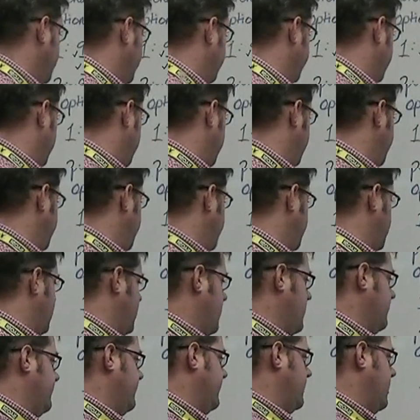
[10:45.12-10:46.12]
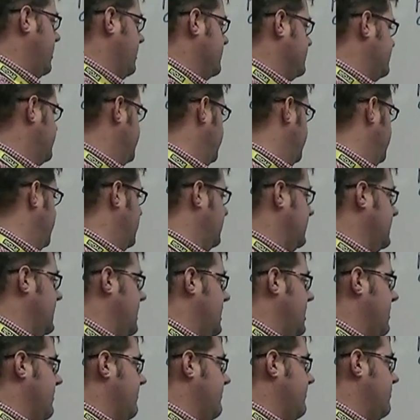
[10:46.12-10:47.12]
Sorry, I forgot to
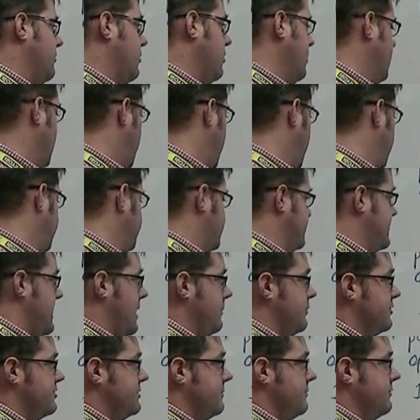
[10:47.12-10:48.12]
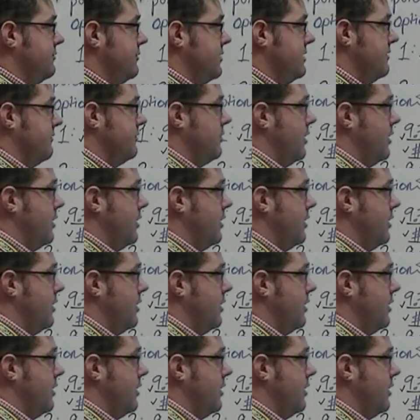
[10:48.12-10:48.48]
allow for our establishment fee of